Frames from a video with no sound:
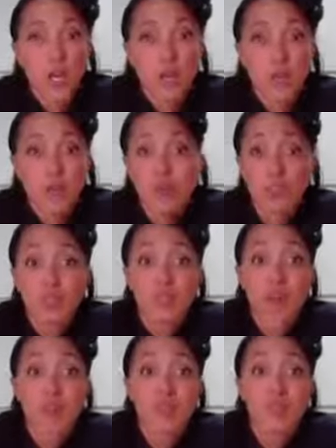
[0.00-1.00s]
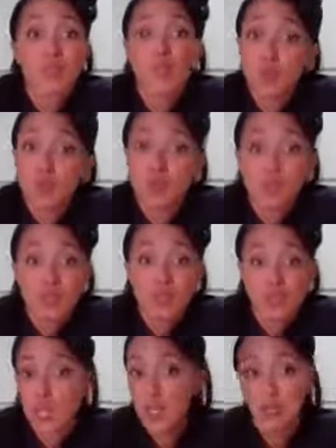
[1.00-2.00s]
If you just have loose
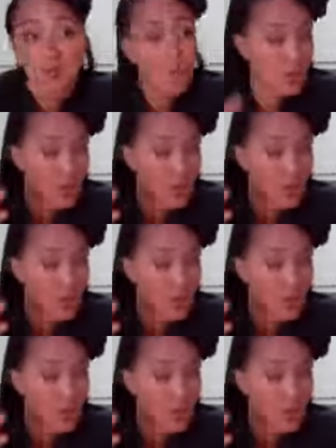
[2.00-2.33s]
leaf tea